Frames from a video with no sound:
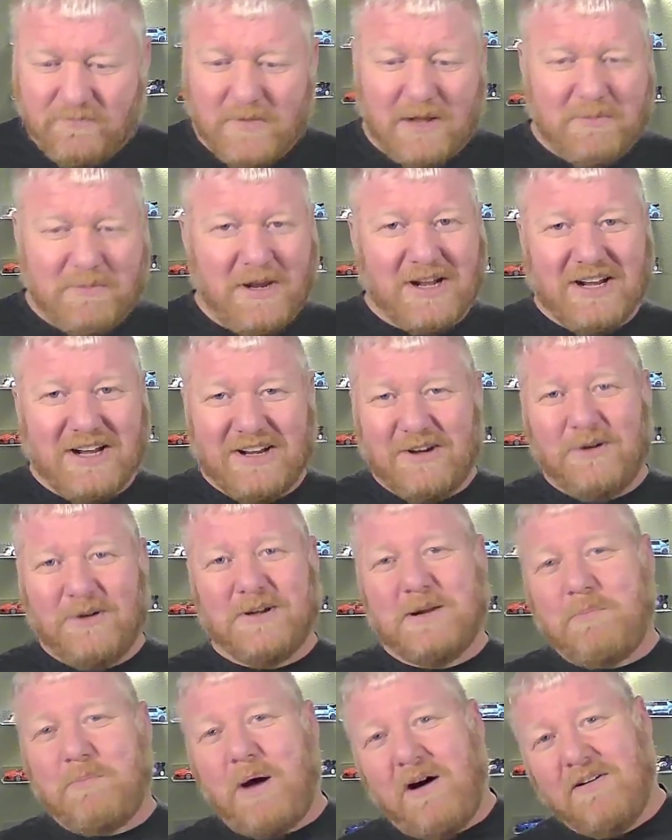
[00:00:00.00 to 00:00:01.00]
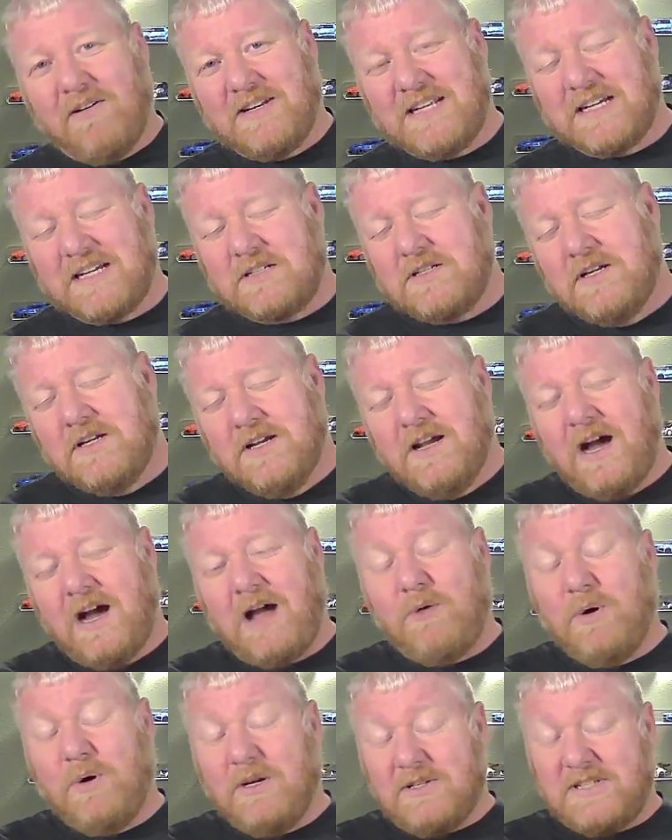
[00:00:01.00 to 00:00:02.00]
I'm not going to go into politics.
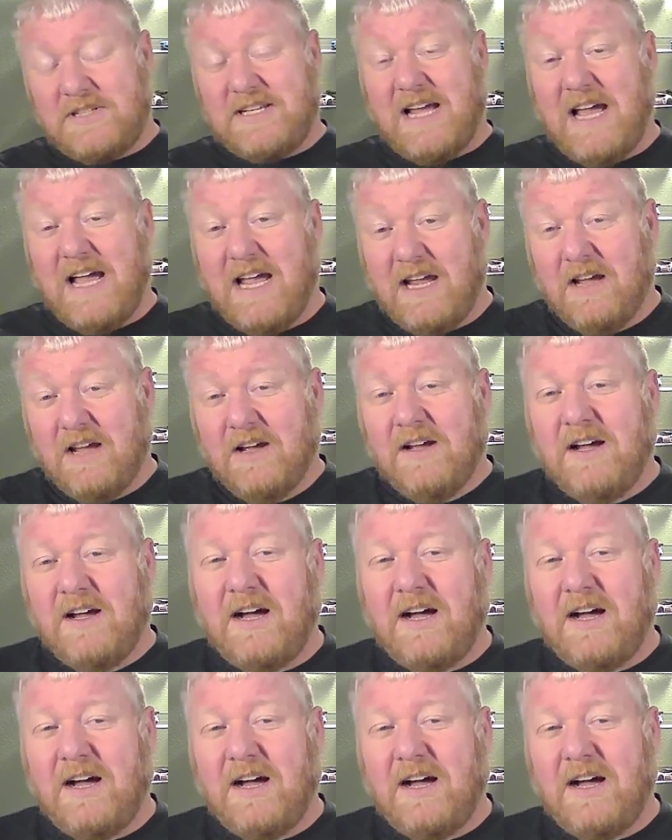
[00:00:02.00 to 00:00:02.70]
I will say